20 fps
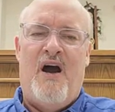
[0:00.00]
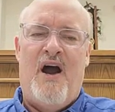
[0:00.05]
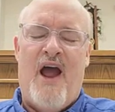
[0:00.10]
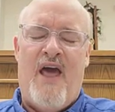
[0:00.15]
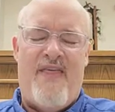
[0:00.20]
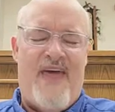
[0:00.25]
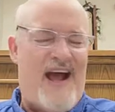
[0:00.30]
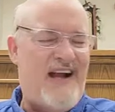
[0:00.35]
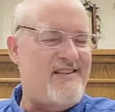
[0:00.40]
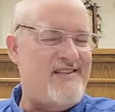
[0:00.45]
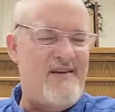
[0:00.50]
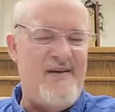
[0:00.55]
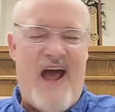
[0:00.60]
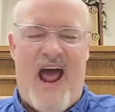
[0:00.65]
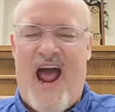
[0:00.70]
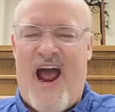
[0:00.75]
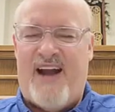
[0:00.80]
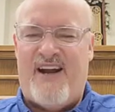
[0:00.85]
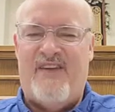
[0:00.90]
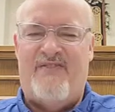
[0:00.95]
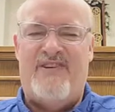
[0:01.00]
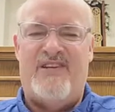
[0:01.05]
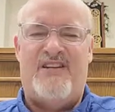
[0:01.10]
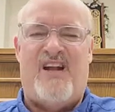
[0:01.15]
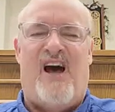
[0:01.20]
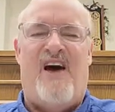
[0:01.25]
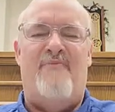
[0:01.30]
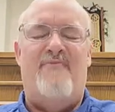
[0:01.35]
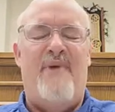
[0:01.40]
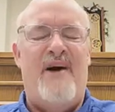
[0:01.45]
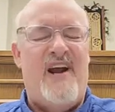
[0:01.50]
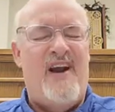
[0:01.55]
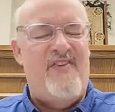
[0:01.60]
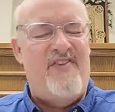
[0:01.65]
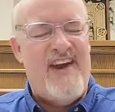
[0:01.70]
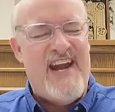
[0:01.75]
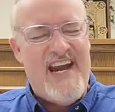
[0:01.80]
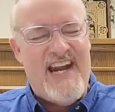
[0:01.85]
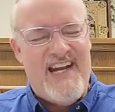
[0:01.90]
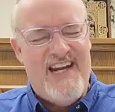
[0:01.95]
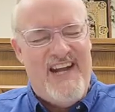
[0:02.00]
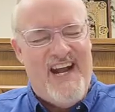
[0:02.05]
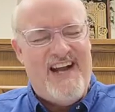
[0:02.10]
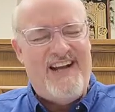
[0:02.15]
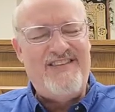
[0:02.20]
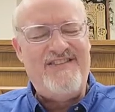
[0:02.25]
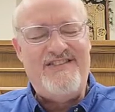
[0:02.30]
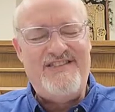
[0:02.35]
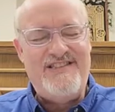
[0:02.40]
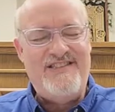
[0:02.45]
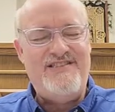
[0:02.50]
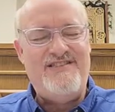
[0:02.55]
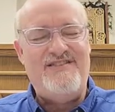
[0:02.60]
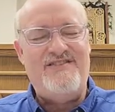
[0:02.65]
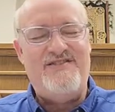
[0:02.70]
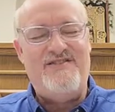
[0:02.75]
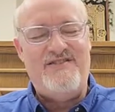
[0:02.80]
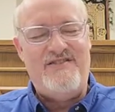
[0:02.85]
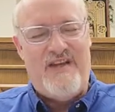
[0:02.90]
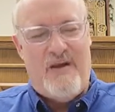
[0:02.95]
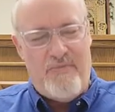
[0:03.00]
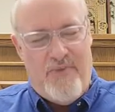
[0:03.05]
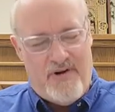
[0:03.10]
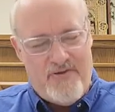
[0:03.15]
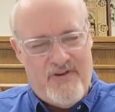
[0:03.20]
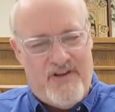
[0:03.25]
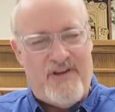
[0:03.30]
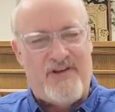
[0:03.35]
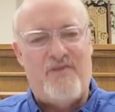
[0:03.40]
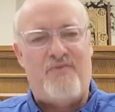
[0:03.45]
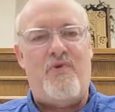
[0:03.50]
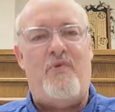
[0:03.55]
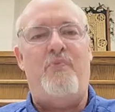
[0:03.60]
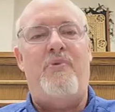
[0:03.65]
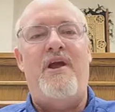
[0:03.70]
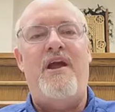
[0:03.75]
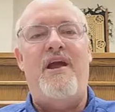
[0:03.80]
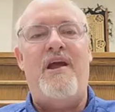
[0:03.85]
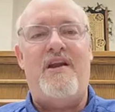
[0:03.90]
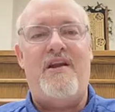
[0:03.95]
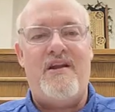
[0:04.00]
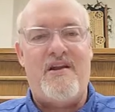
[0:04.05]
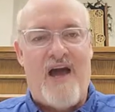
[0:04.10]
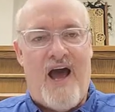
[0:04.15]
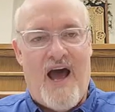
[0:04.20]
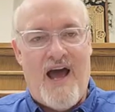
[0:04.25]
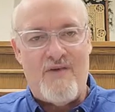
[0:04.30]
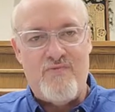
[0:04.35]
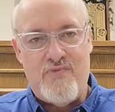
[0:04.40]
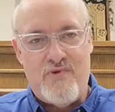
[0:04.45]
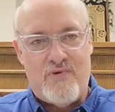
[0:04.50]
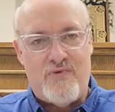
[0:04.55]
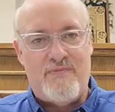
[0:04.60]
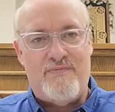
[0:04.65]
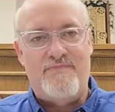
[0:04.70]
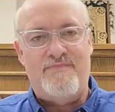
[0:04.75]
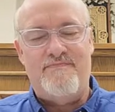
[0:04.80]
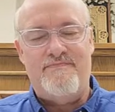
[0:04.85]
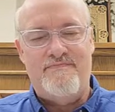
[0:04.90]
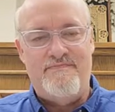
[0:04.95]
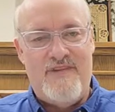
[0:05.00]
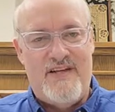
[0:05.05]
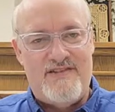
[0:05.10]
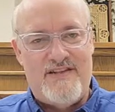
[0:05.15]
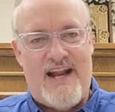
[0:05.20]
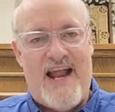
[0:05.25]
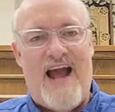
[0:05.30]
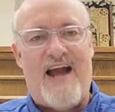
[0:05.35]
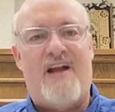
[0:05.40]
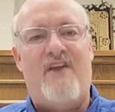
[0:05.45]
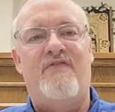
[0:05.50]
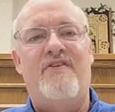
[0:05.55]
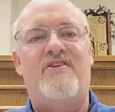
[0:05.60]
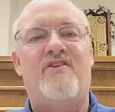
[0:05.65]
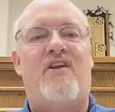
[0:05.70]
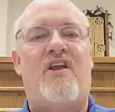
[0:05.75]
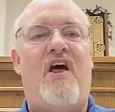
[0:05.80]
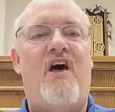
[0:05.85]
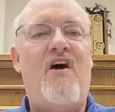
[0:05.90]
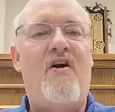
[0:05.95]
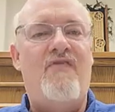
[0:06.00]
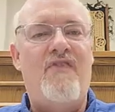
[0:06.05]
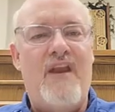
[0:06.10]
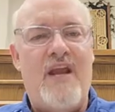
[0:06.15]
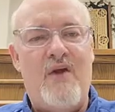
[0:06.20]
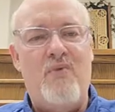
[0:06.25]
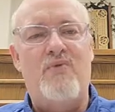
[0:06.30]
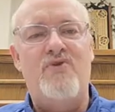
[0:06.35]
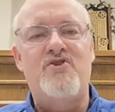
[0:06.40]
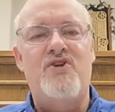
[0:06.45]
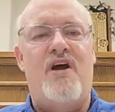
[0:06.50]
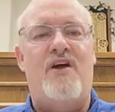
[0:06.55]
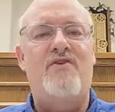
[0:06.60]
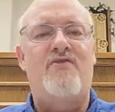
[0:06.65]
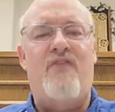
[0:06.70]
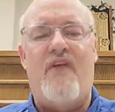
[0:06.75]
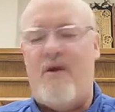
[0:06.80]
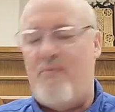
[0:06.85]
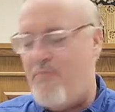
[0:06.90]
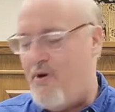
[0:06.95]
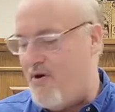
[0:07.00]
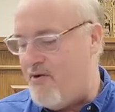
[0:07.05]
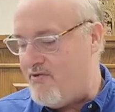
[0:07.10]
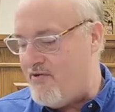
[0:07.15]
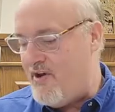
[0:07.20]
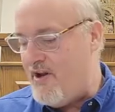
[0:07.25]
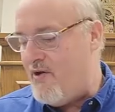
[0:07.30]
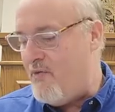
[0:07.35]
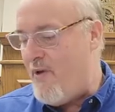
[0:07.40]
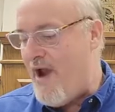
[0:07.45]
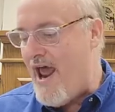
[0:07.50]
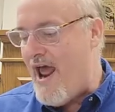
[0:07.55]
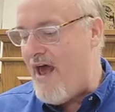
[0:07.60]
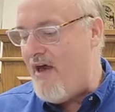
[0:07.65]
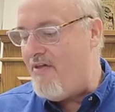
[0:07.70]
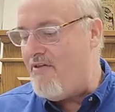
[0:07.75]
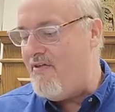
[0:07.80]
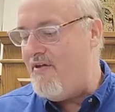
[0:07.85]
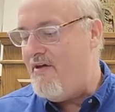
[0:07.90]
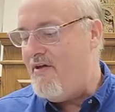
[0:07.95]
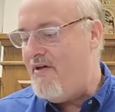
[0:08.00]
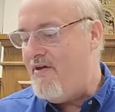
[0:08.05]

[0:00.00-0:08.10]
And that's an act of His love. But if He doesn't, that person doesn't repent, God will, it's an act of His love that He will judge that person in wrath.